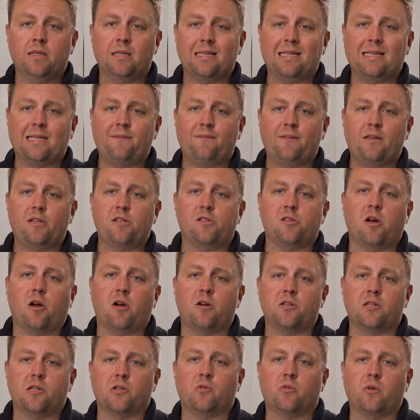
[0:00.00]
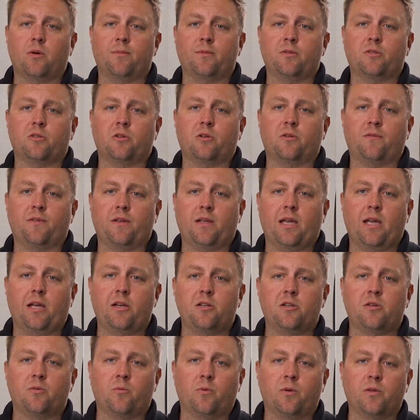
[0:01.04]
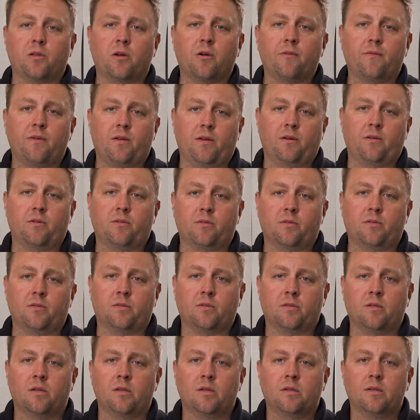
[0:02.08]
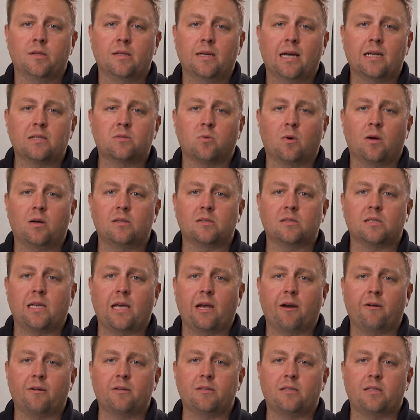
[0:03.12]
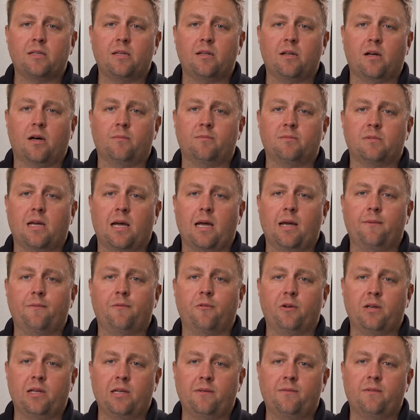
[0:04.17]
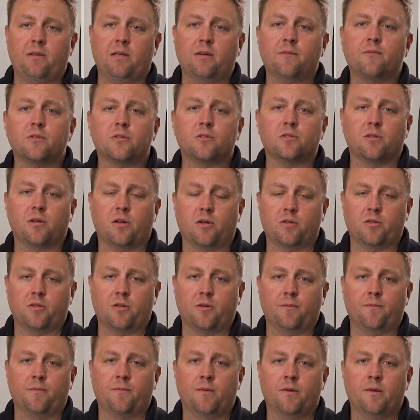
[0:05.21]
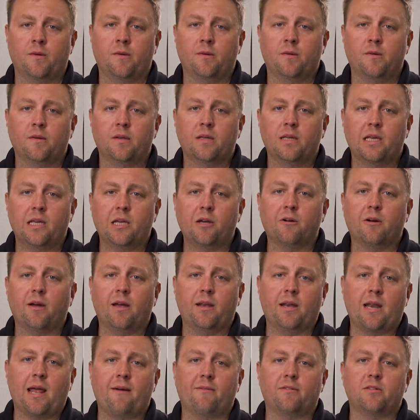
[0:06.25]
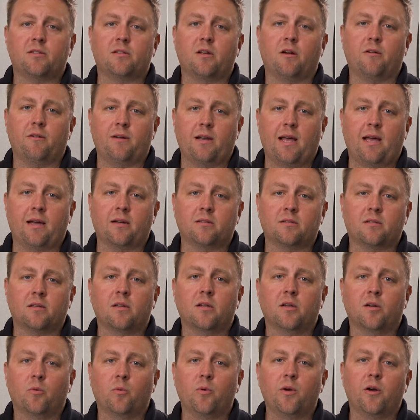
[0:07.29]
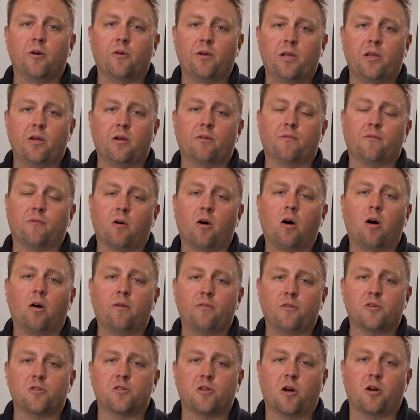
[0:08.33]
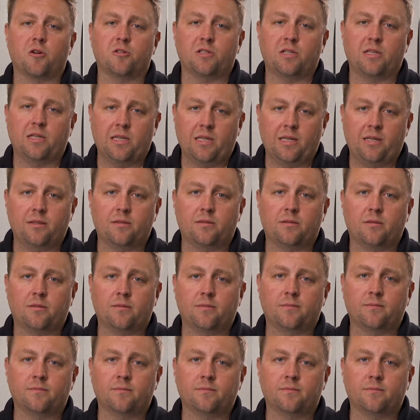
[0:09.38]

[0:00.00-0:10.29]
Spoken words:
EV charging equipment certification with our vehicles, as well as guaranteed uptime for EV infrastructure. Here at Navistar Next, we are here for all of your charging needs.